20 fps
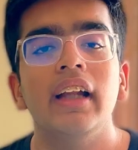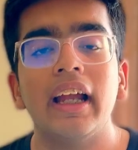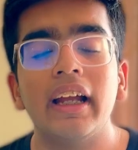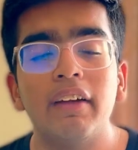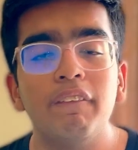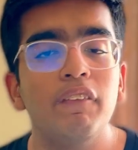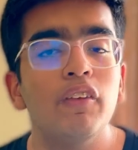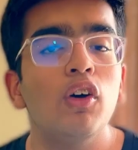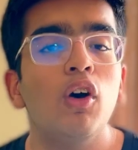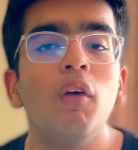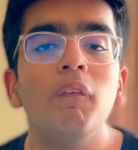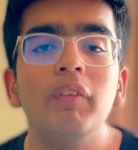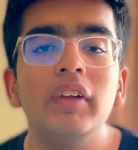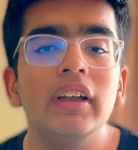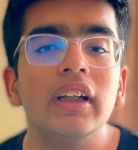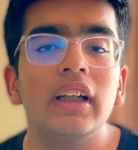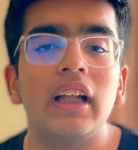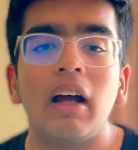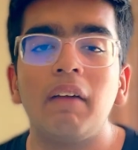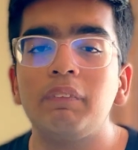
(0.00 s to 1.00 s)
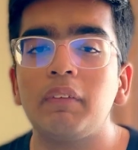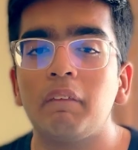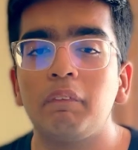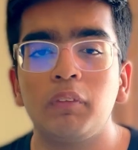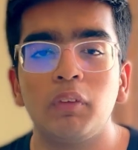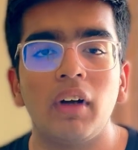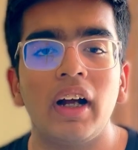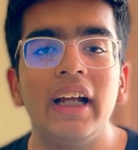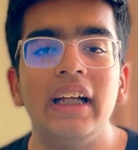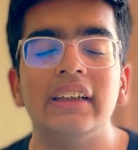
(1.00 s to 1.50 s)
Like, if you open the laptop
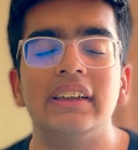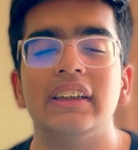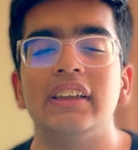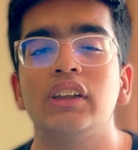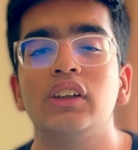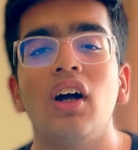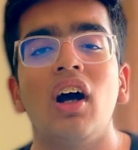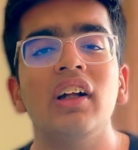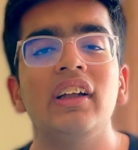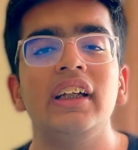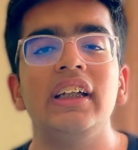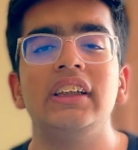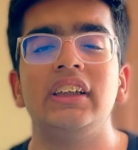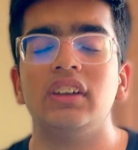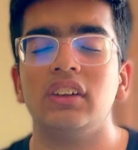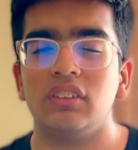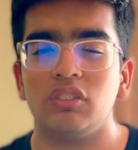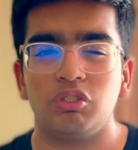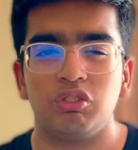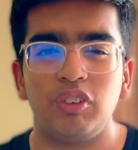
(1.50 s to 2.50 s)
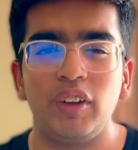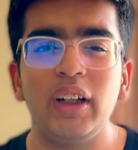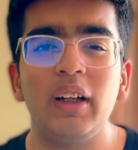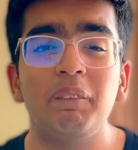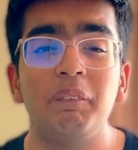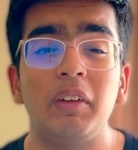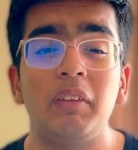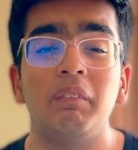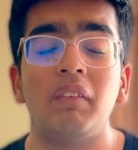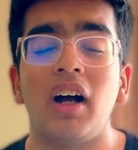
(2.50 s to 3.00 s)
twice, it's got these
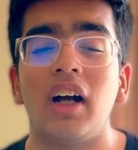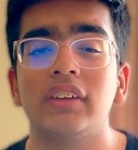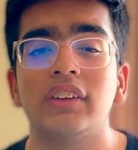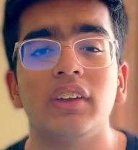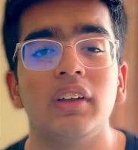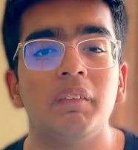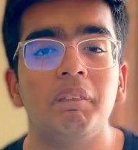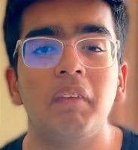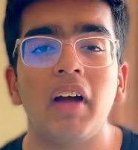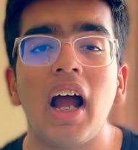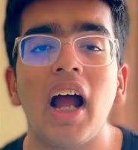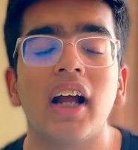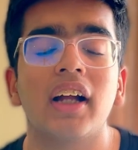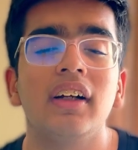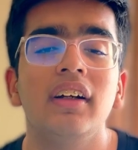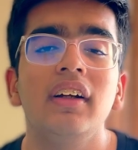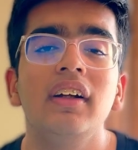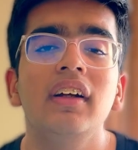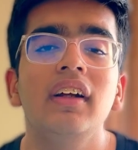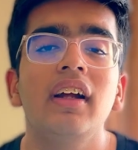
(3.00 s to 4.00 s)
fingerprint marks on the back.